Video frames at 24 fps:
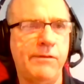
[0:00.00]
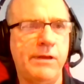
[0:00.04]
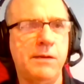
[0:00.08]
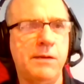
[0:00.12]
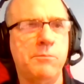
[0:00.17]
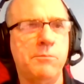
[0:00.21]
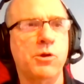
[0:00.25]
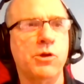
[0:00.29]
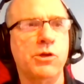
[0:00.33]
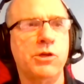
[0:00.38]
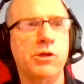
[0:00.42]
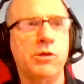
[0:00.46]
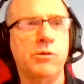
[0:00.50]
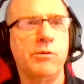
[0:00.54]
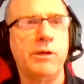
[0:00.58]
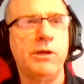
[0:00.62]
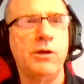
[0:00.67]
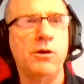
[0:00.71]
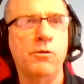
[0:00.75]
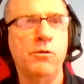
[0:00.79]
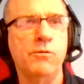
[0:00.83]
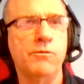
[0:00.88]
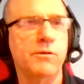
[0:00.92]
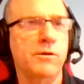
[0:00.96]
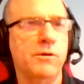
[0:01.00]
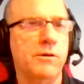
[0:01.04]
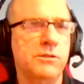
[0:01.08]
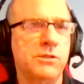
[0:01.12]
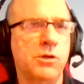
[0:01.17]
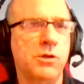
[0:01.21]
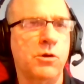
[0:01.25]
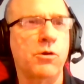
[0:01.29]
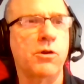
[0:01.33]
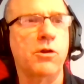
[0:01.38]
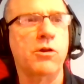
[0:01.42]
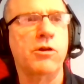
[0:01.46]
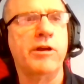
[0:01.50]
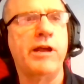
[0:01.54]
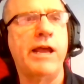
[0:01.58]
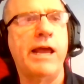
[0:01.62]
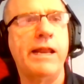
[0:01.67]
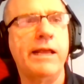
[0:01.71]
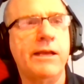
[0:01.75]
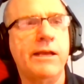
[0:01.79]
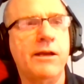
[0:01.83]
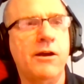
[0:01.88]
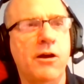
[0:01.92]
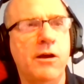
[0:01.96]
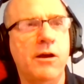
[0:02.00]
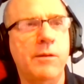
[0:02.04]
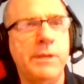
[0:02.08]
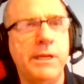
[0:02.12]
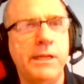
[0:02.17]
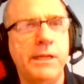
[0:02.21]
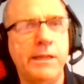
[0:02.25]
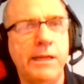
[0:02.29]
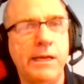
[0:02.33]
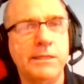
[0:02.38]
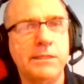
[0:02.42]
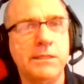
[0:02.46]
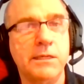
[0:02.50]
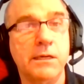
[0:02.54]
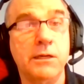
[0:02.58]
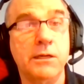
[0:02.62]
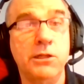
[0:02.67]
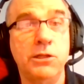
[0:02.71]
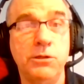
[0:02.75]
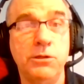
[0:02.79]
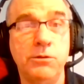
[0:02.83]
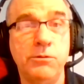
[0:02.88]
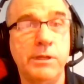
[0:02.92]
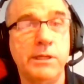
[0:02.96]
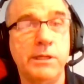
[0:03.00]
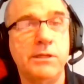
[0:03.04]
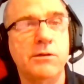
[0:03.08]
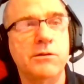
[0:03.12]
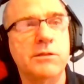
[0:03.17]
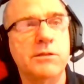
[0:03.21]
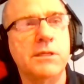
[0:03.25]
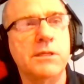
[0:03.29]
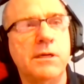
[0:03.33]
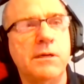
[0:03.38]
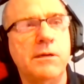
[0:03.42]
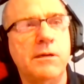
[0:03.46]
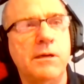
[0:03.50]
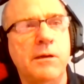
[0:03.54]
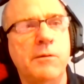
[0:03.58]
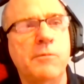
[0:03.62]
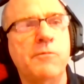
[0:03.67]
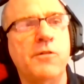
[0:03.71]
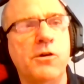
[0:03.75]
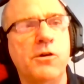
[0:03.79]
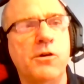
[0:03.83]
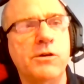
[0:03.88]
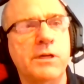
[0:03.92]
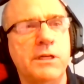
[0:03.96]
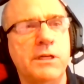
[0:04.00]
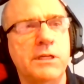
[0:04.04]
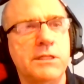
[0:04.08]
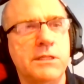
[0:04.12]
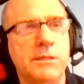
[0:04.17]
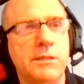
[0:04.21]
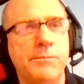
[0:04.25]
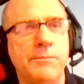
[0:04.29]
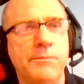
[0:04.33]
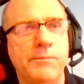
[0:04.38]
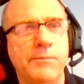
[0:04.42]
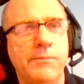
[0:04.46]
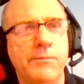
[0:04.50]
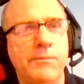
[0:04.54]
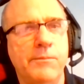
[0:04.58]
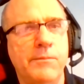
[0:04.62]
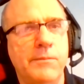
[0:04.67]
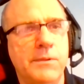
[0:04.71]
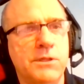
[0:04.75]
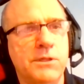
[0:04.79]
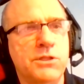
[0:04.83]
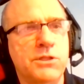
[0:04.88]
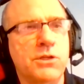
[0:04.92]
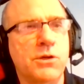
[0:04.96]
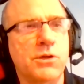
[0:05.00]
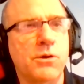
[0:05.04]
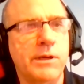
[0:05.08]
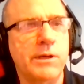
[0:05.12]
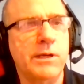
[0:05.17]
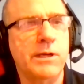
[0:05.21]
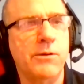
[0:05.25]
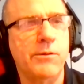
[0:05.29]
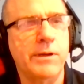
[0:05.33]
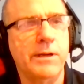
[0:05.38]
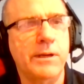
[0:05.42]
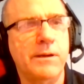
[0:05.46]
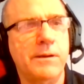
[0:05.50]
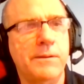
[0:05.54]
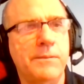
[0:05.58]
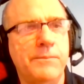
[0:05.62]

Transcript: mercury over total organic carbon, and that's a clue that there's a volcanism story going on.